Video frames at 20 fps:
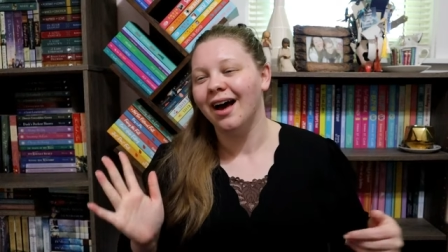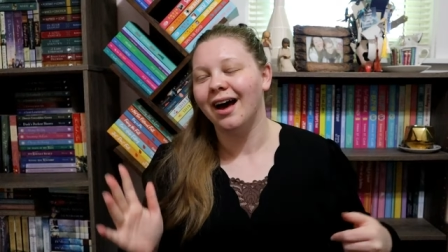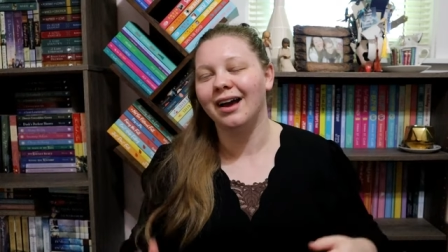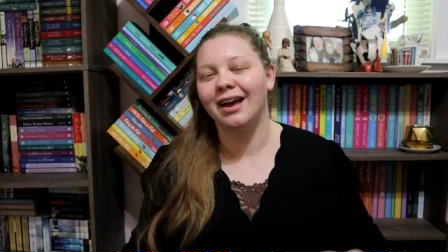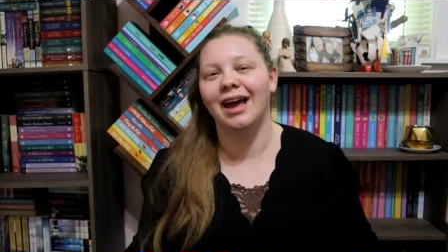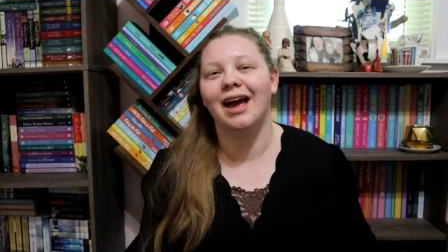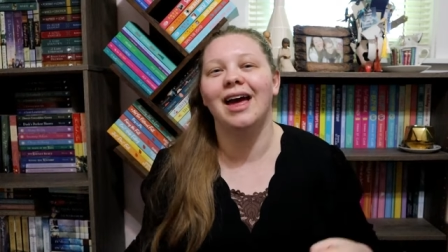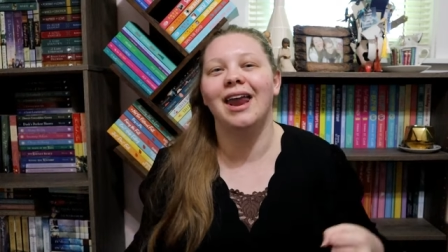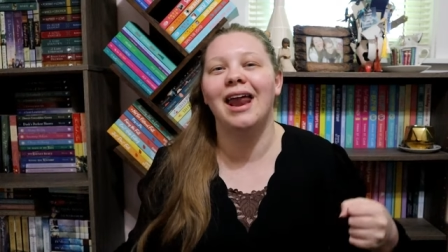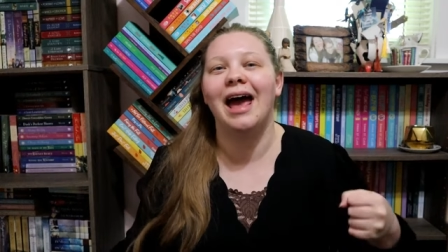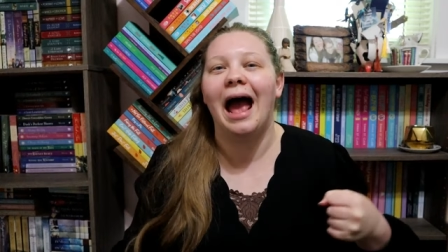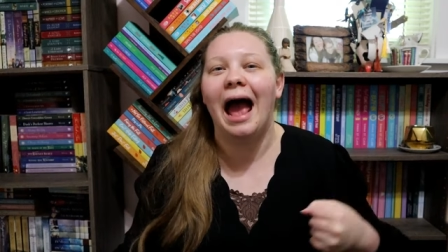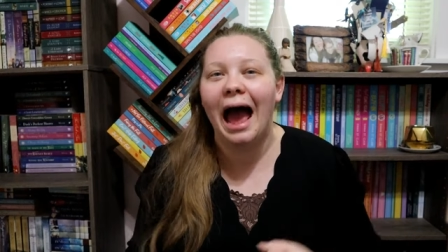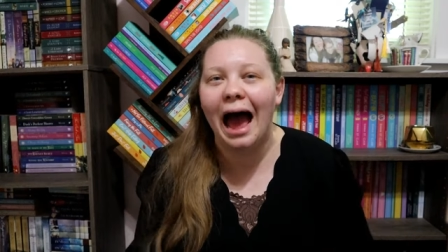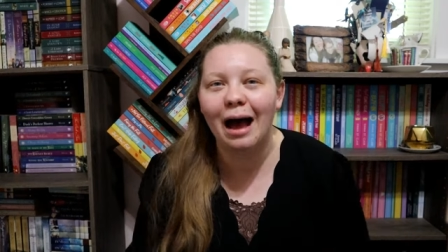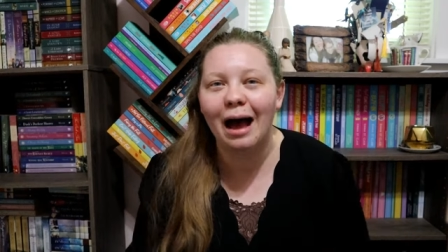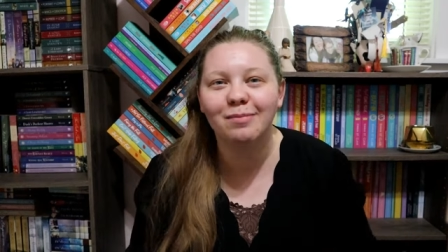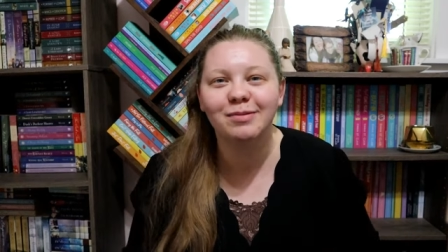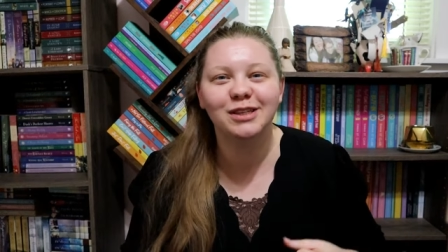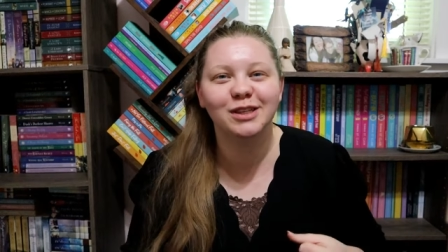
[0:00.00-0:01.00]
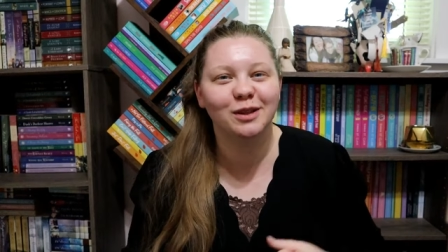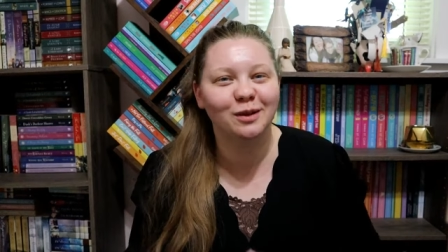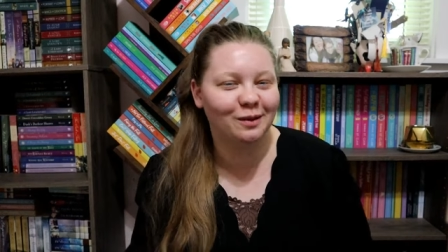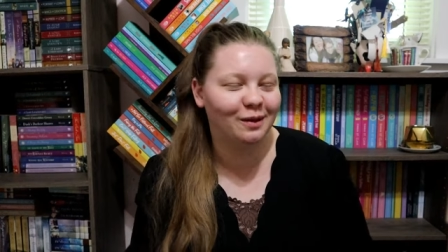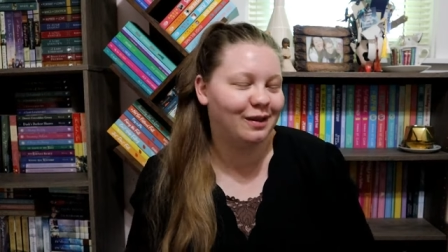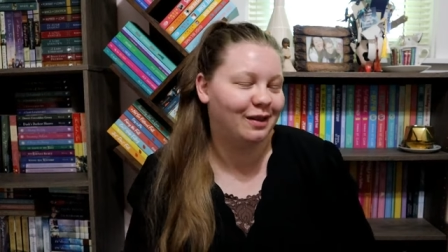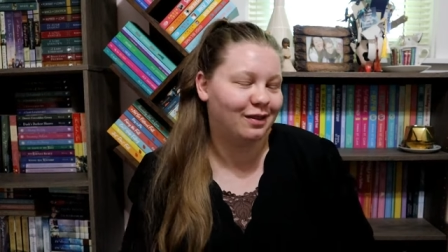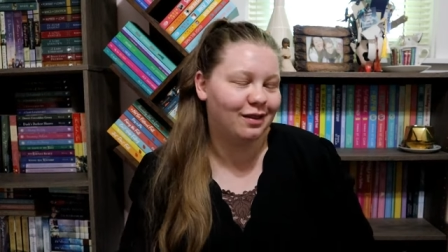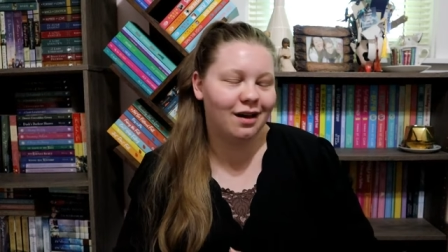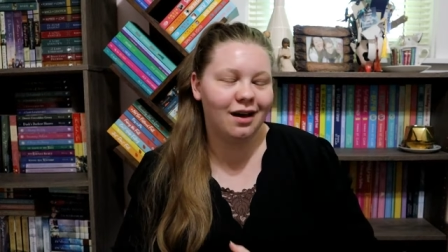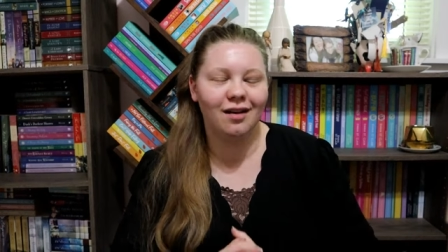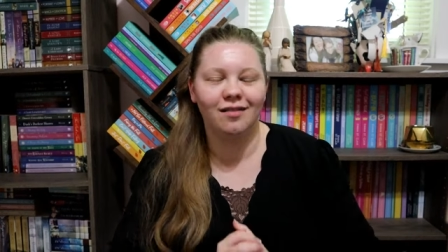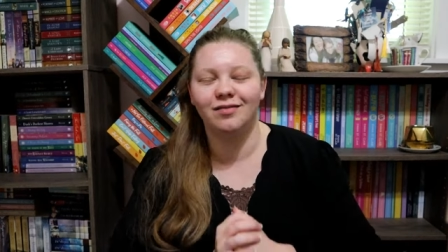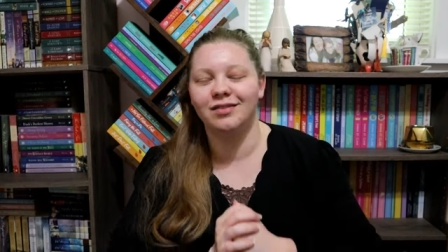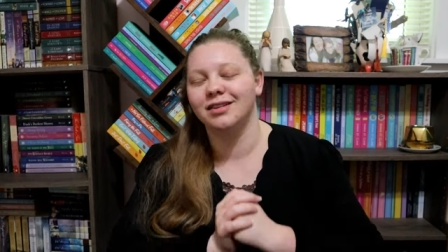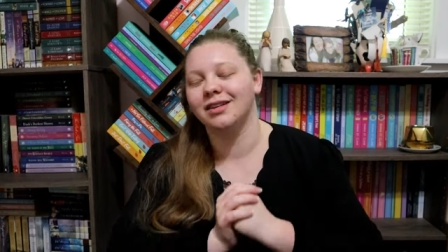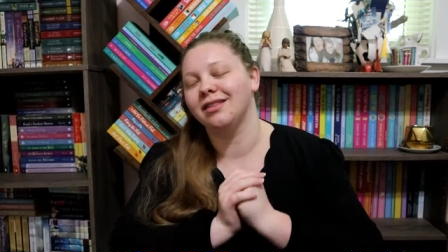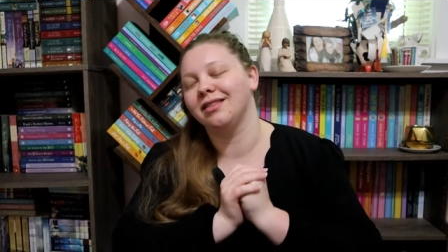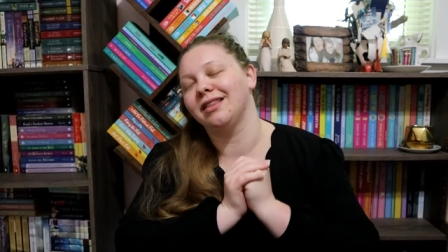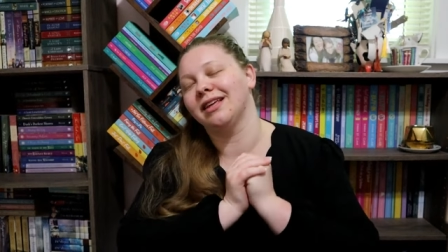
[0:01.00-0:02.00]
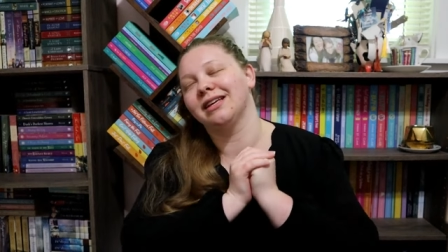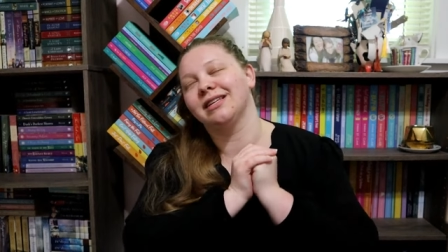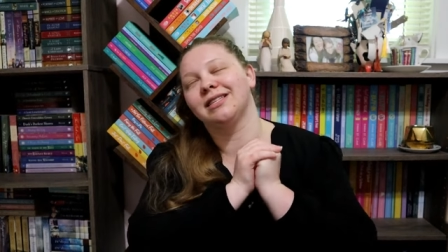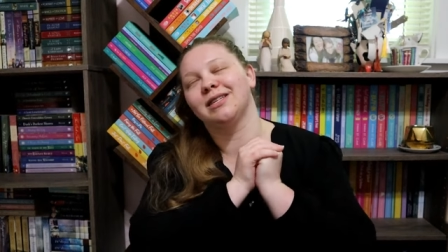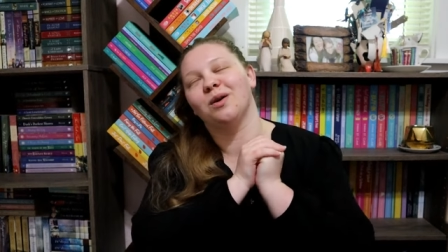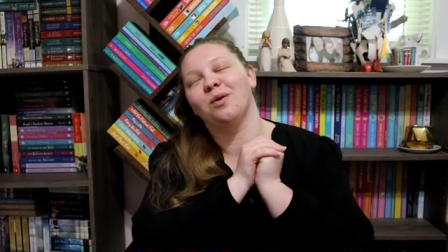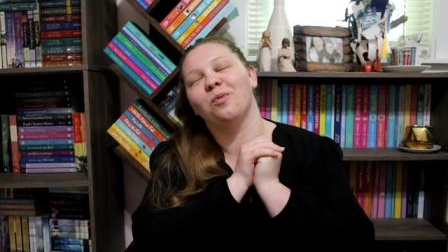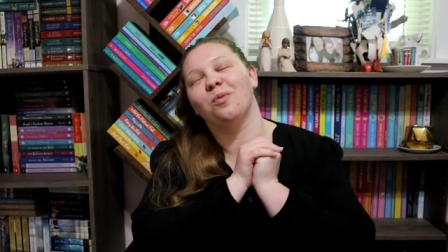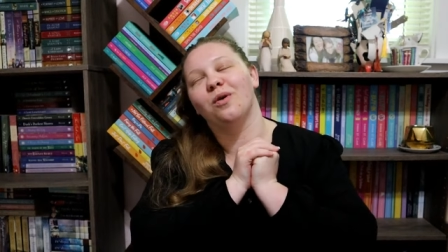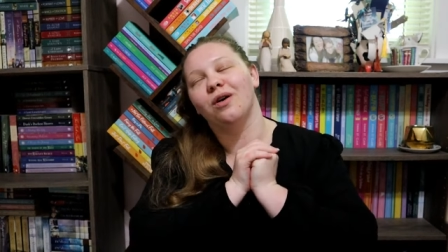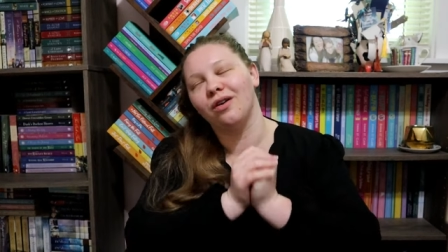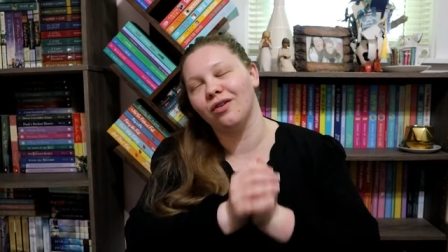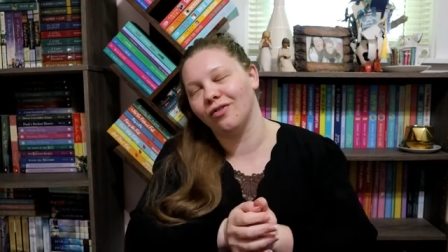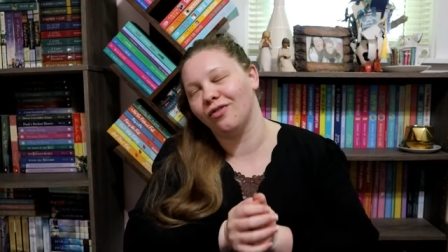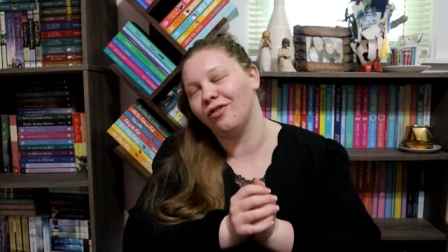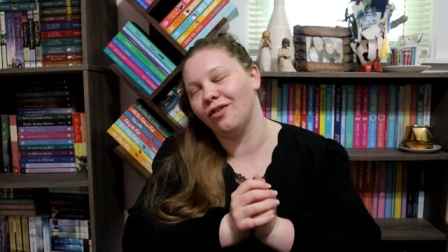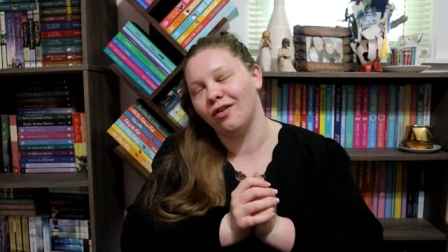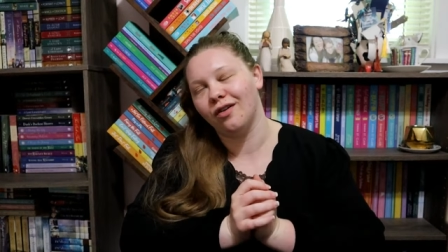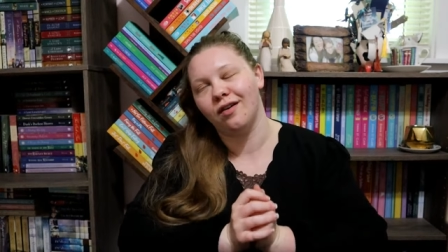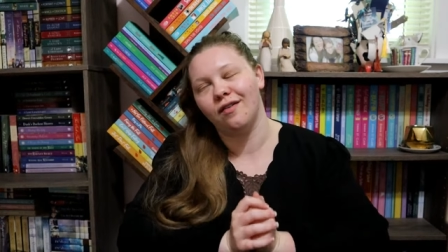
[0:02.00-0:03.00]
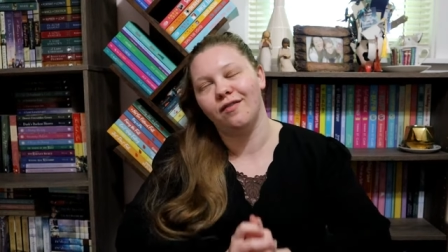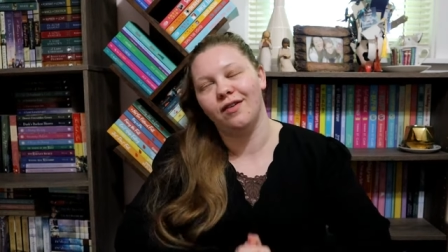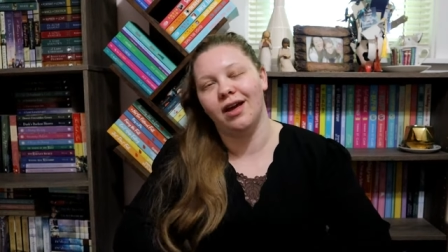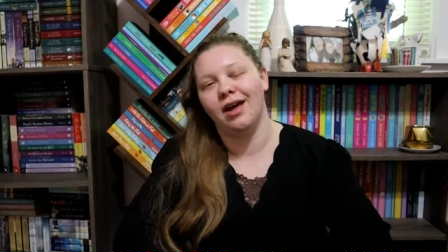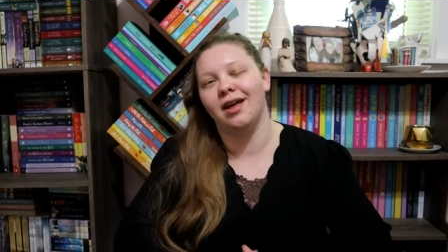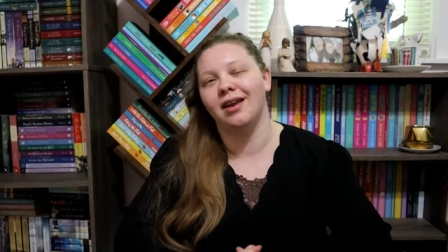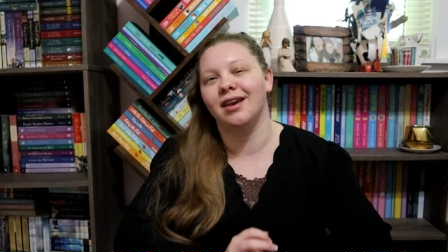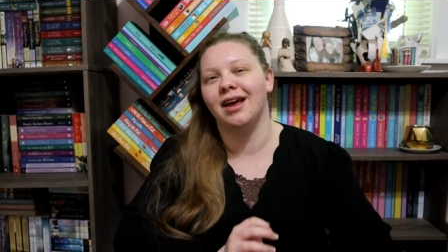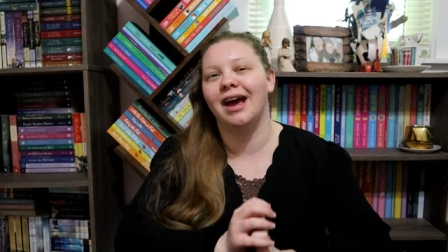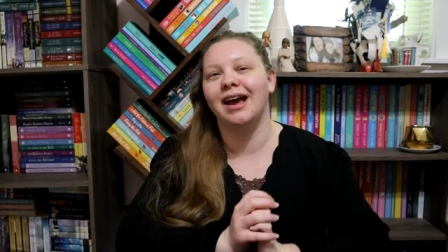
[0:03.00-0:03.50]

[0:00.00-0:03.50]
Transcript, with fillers: Again, absolutely loved this wonderful event.